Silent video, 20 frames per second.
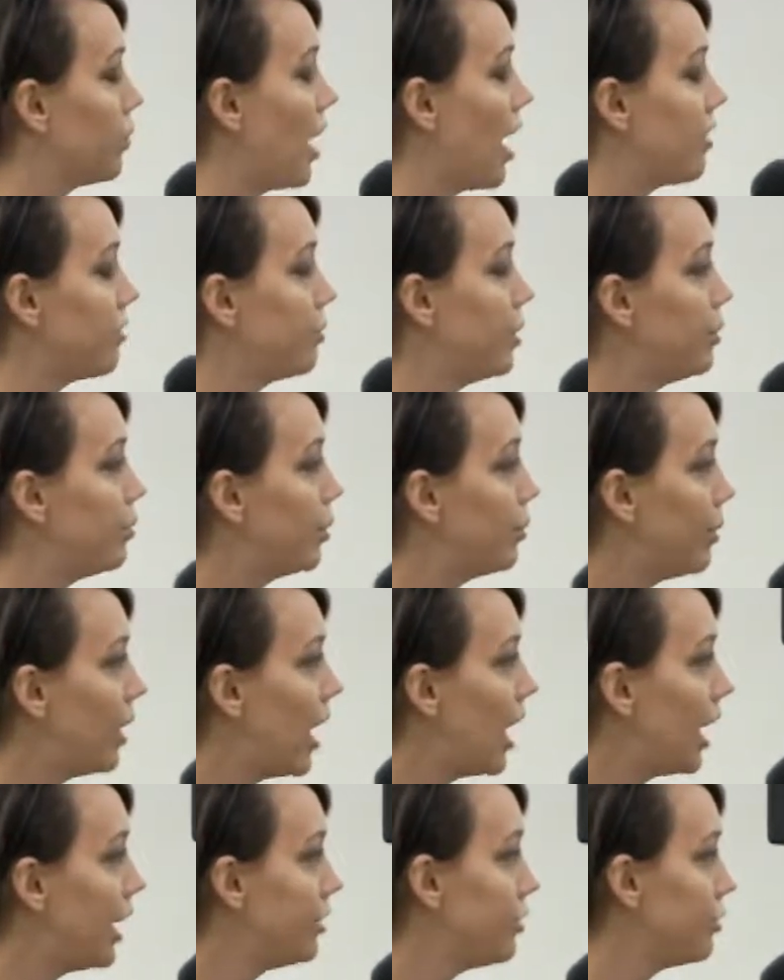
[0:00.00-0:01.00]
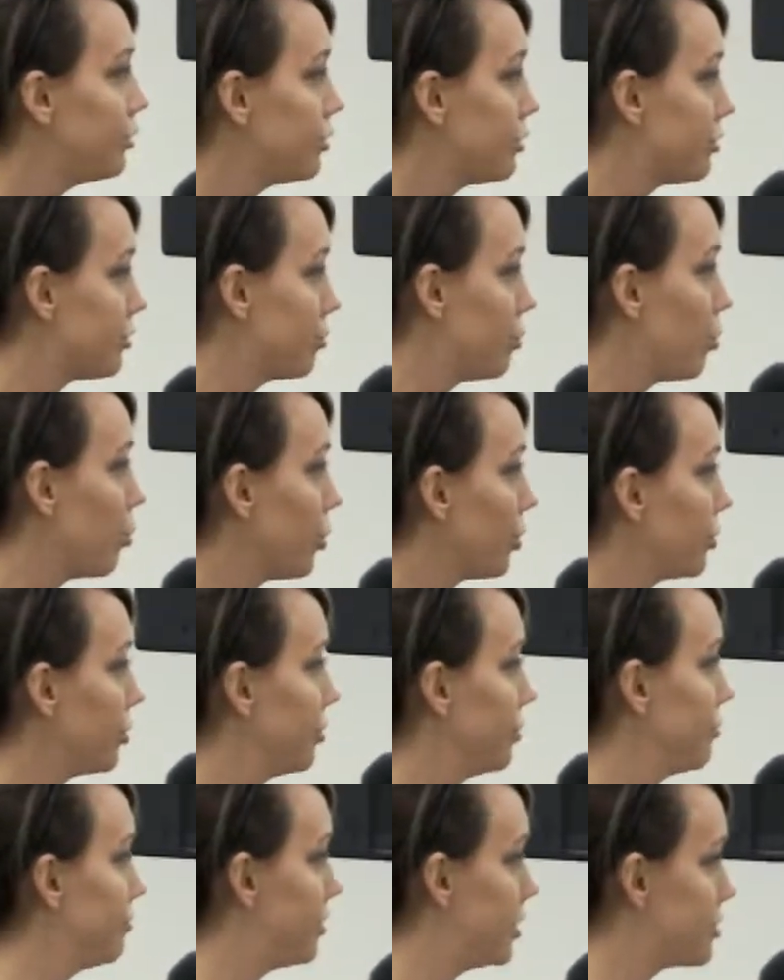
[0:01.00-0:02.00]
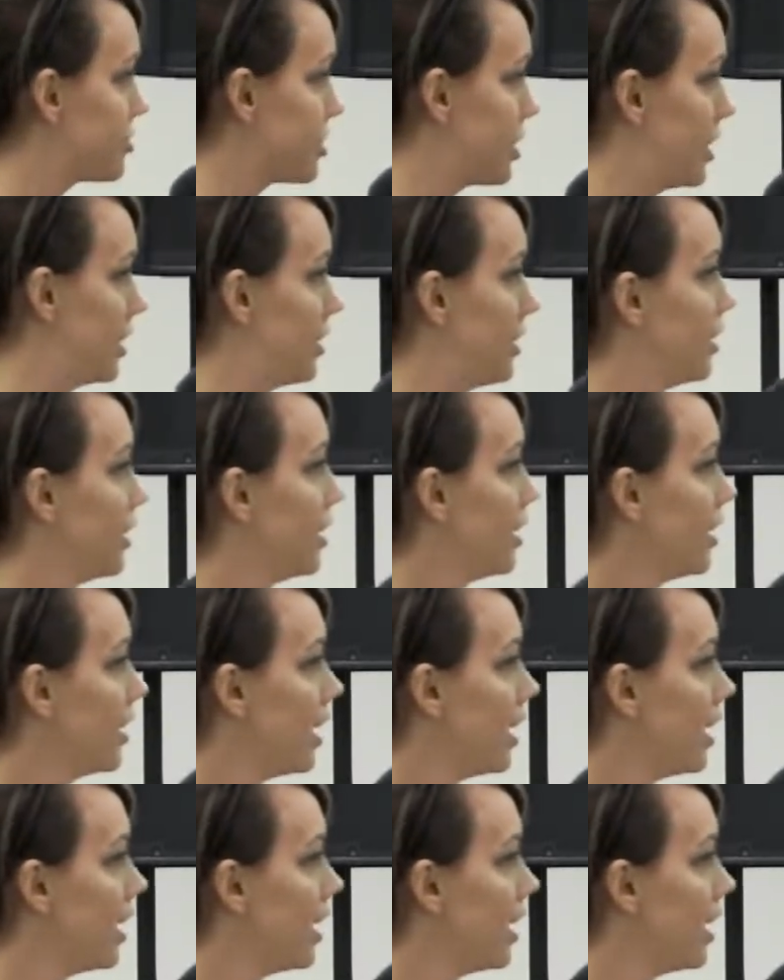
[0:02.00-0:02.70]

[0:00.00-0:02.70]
have people behind you to support your vision